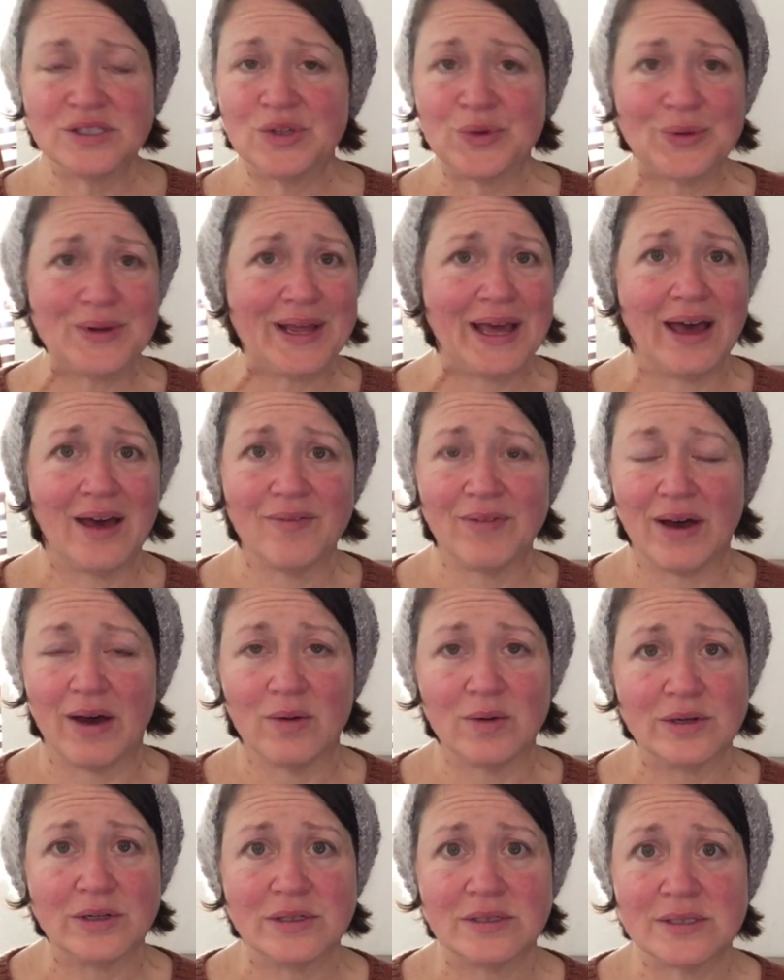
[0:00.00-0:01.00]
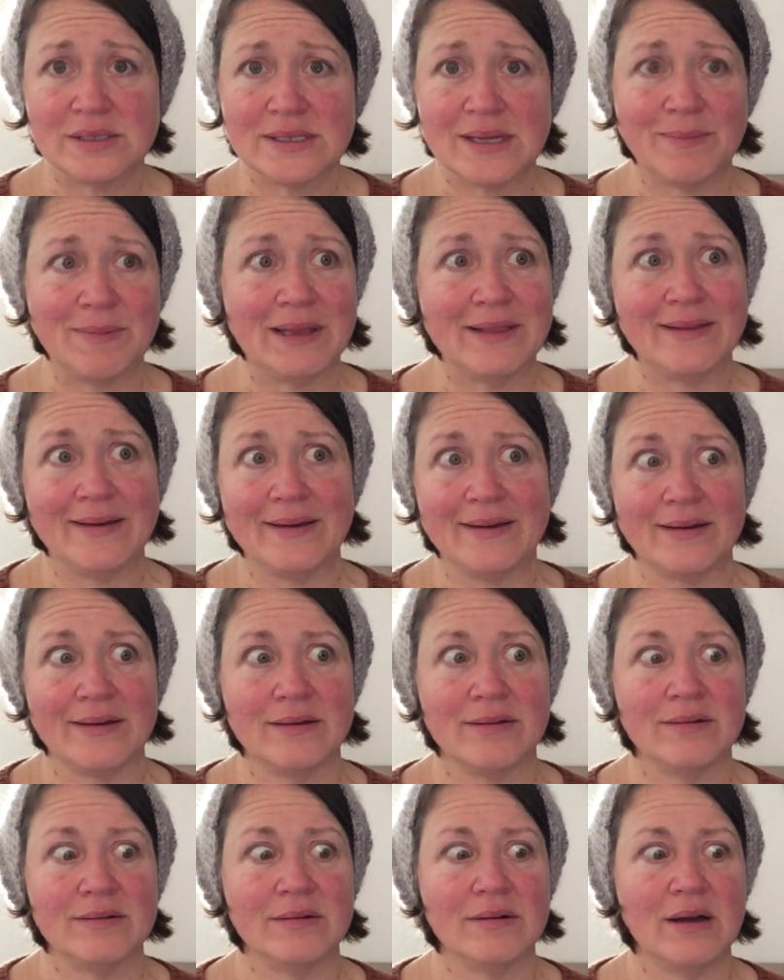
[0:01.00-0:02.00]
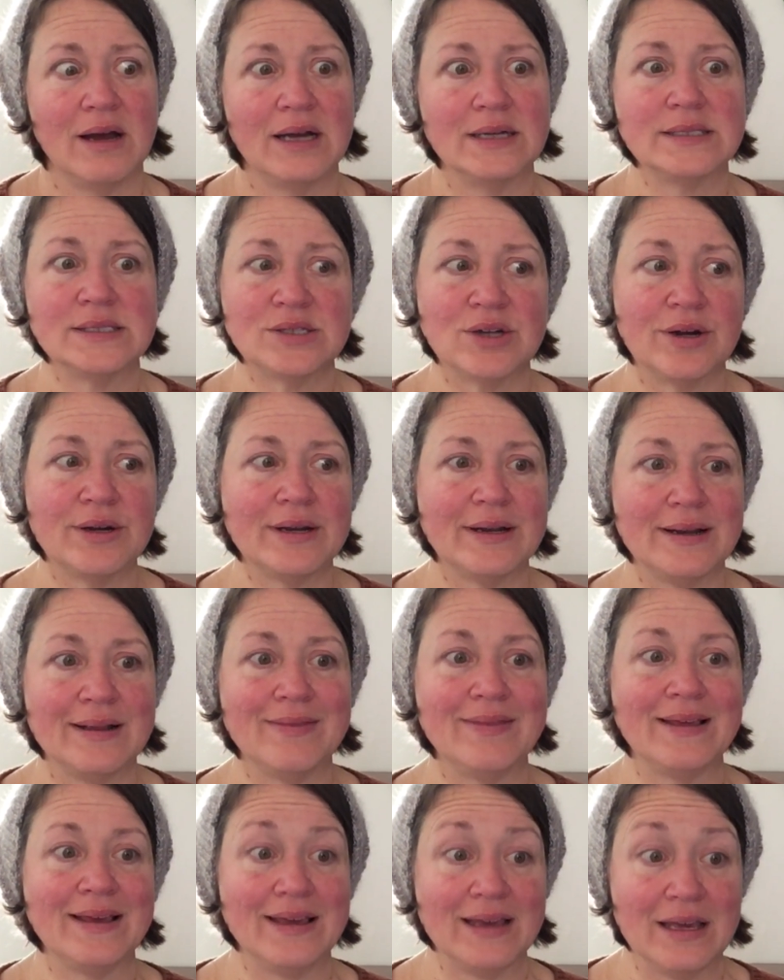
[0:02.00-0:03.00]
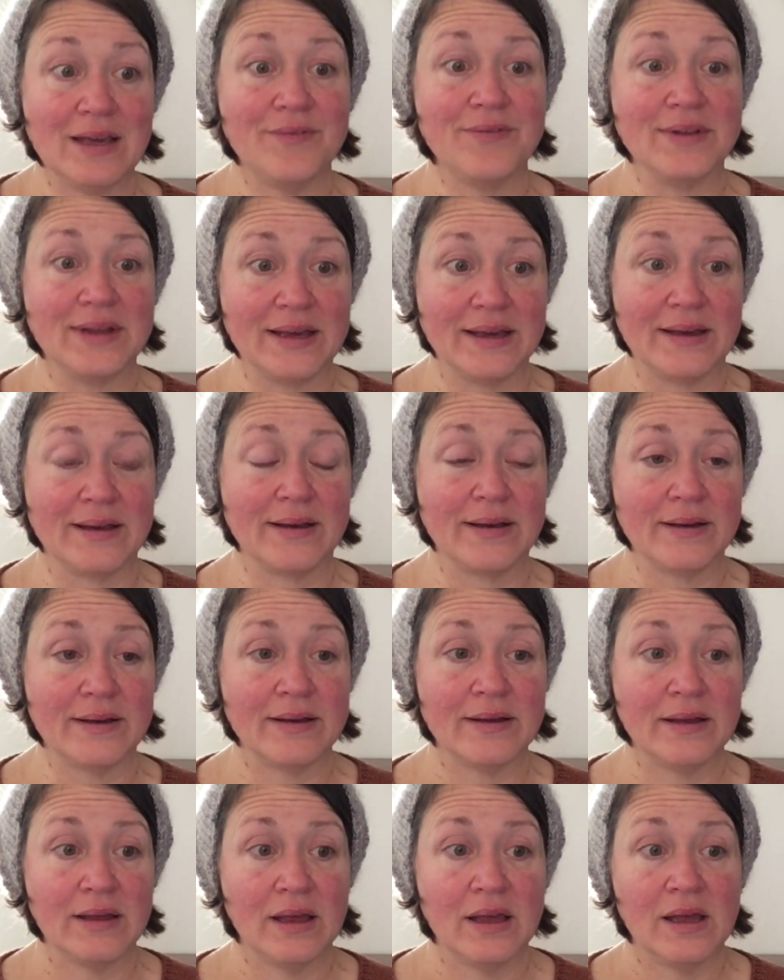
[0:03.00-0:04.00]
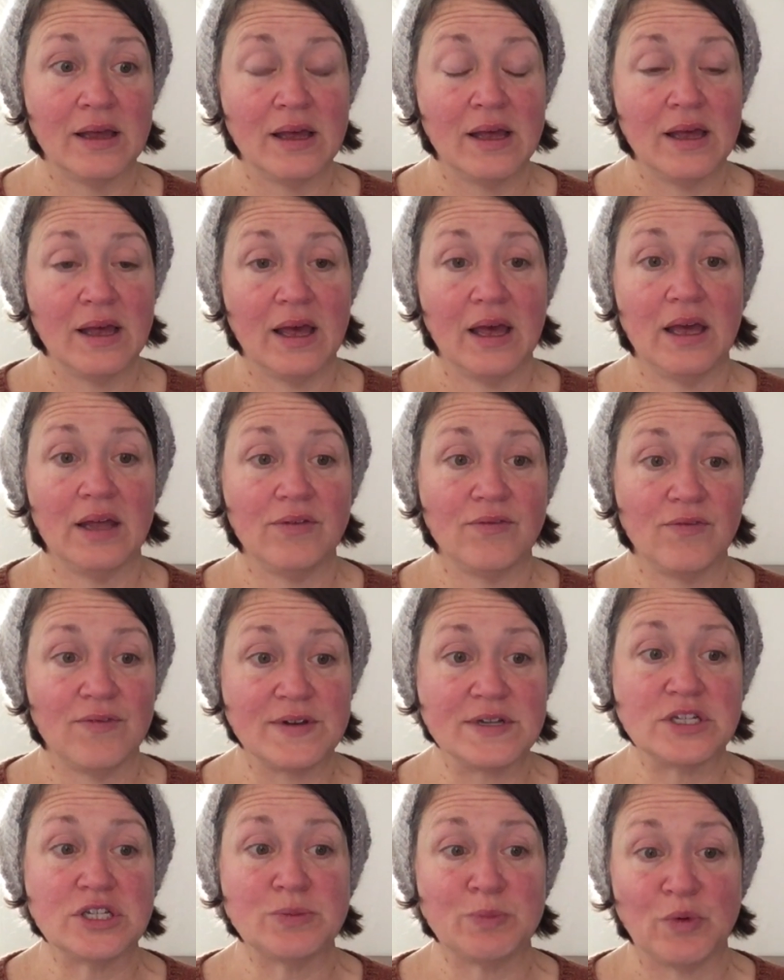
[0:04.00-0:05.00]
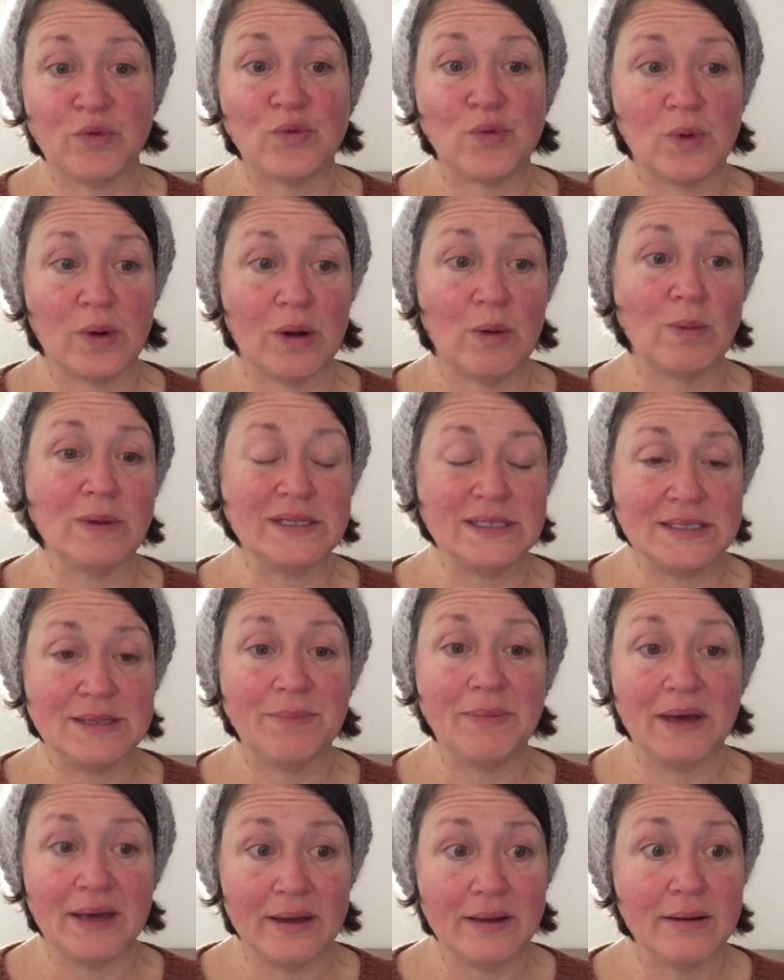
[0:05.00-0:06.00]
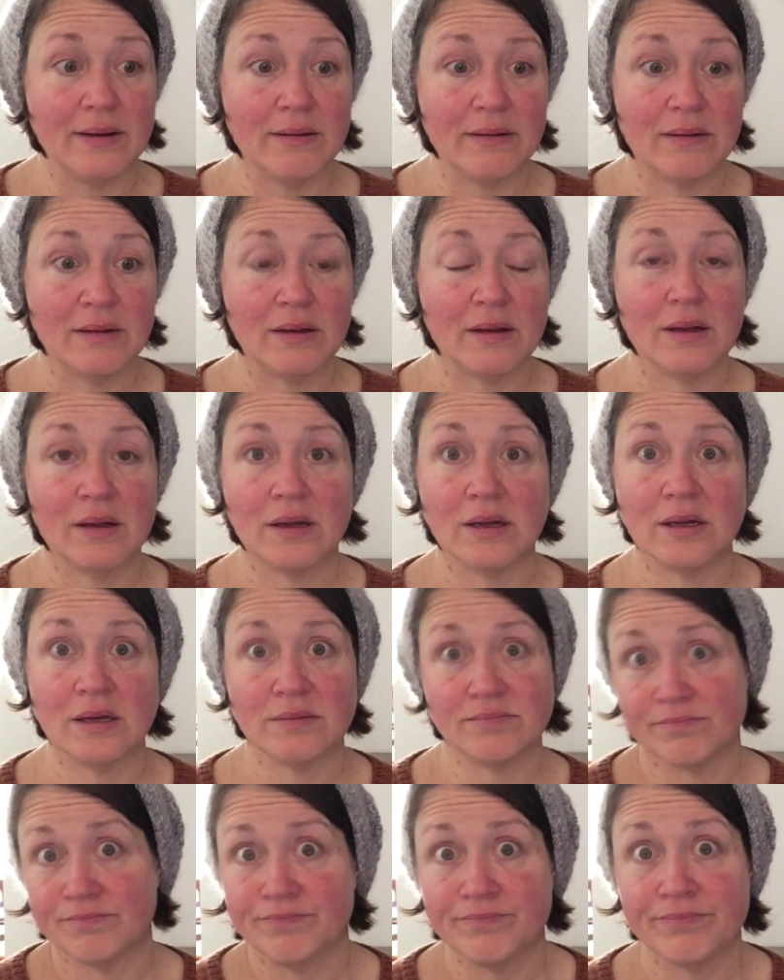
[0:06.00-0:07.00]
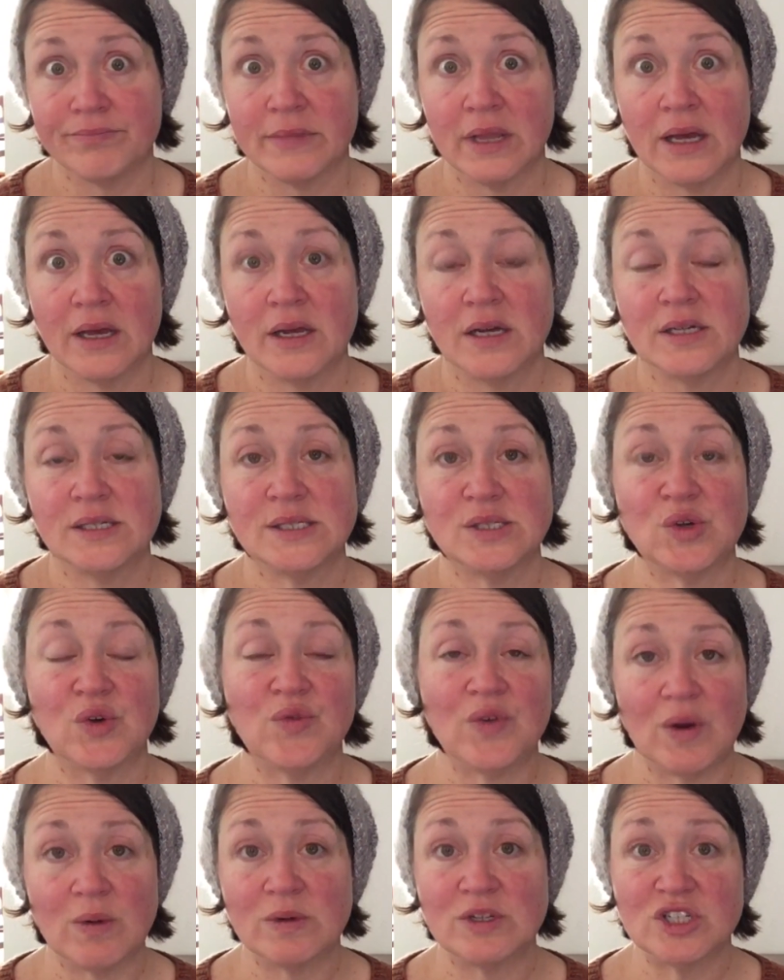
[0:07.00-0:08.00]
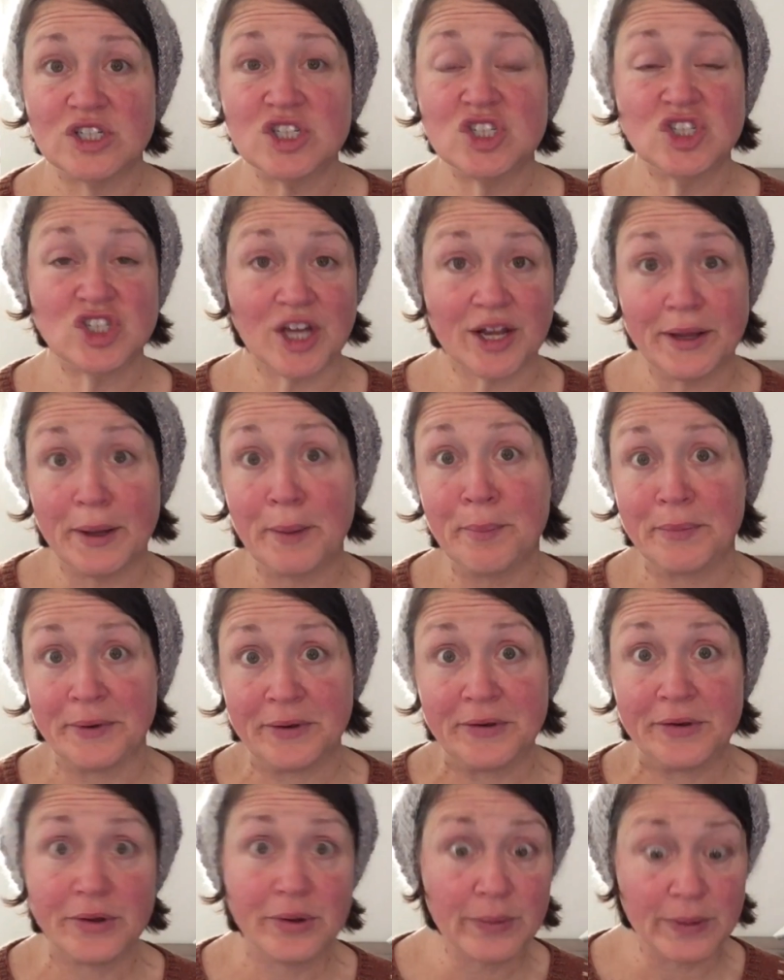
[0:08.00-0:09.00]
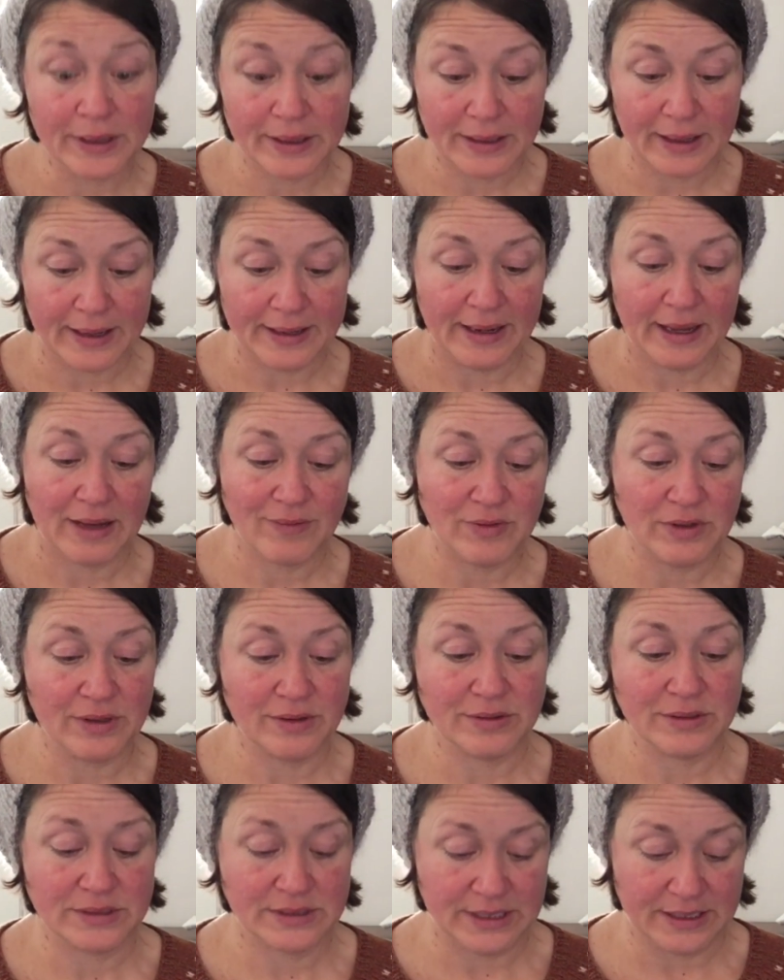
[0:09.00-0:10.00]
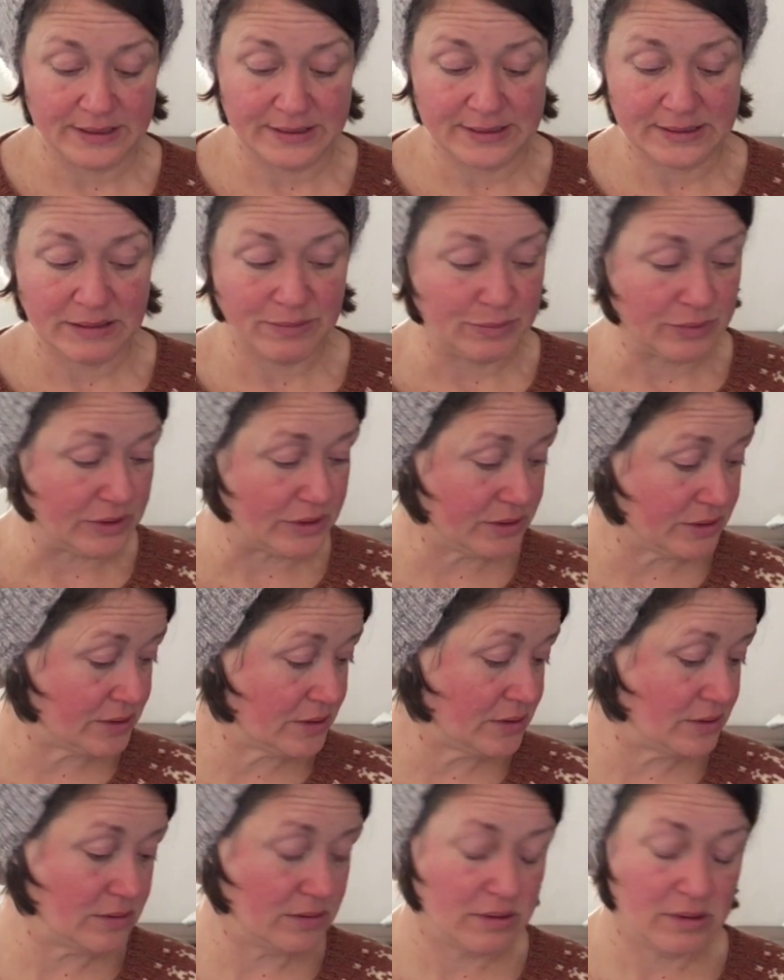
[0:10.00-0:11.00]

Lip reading: 2.5 hours. I mean, like, I started in the evening and finished before I went to bed. So if I would just shut up and do it, I'd have another set of slippers